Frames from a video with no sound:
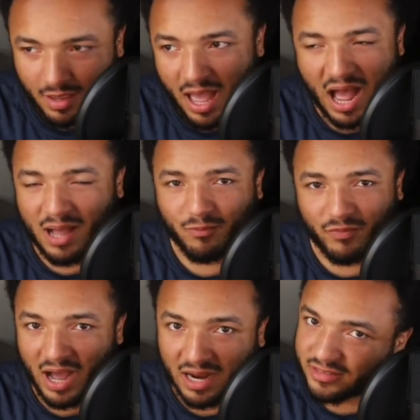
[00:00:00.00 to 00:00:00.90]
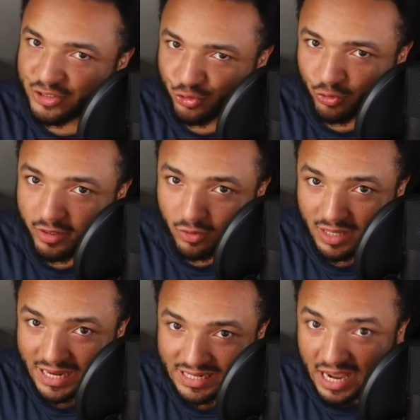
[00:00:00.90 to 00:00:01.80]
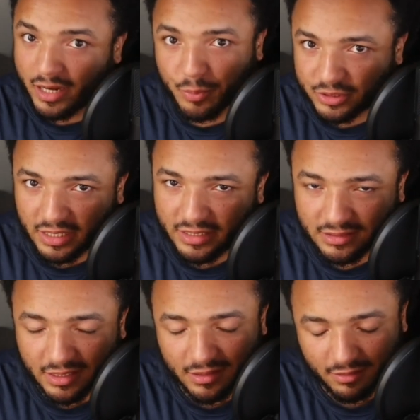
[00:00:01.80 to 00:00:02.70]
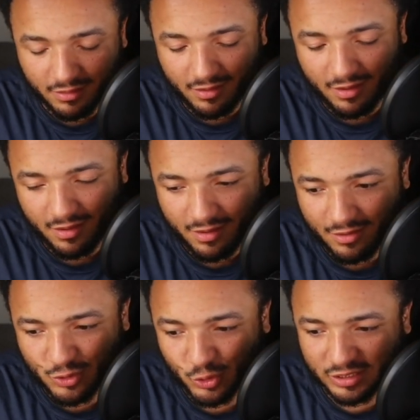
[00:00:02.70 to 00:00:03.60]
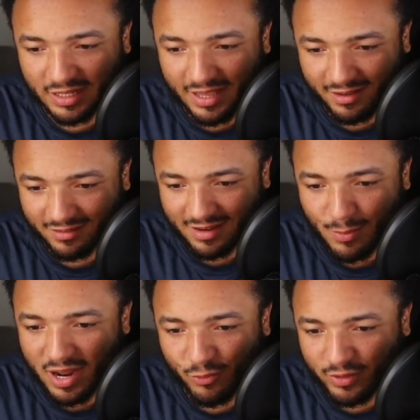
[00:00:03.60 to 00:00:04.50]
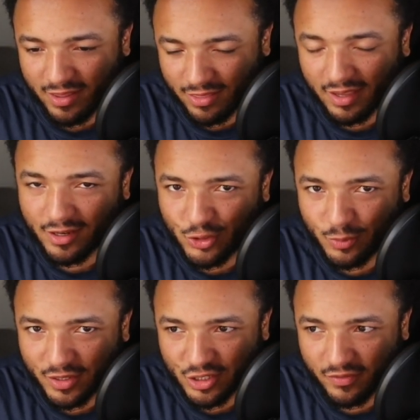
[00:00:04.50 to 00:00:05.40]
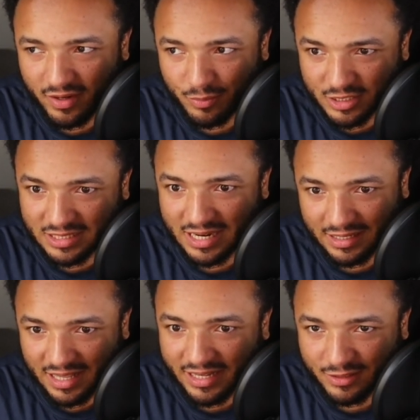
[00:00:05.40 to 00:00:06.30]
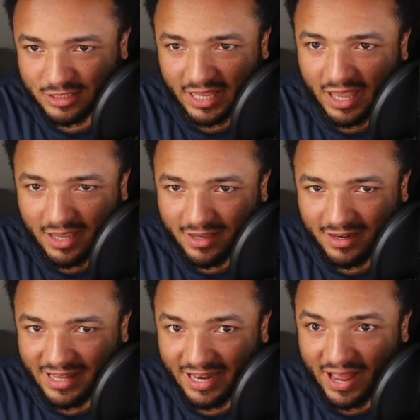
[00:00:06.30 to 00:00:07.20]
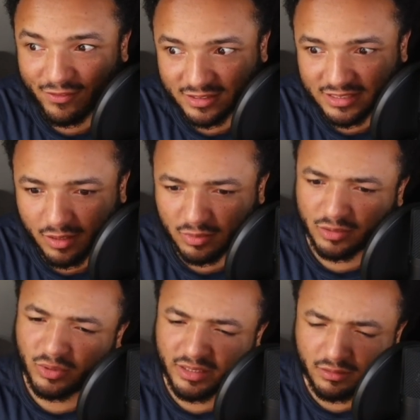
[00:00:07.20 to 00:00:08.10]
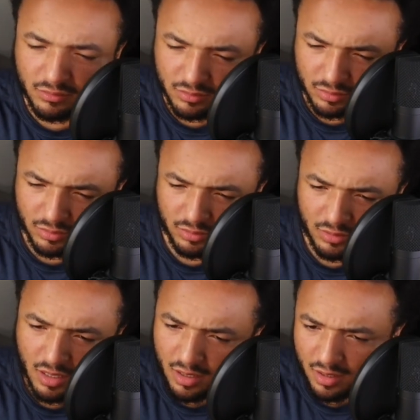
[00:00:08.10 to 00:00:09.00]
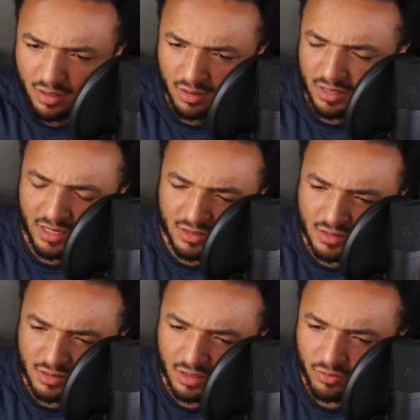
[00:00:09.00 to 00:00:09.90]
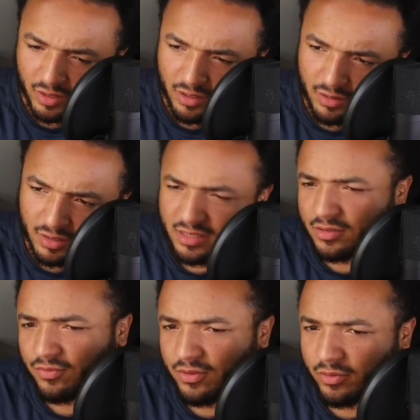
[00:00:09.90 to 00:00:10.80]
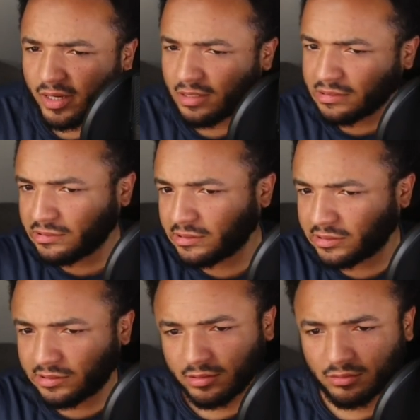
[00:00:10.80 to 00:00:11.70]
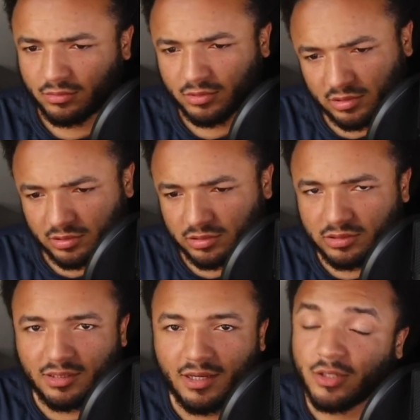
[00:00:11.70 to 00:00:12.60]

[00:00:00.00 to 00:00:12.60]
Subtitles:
I'm honestly just running on like 90% instinct. So it's like, I'm not really thinking too much of it. I'm just kind of like saying it. And then after I say it, I'm like, wait, oof, that doesn't sound right. That doesn't feel right. Oof, oof.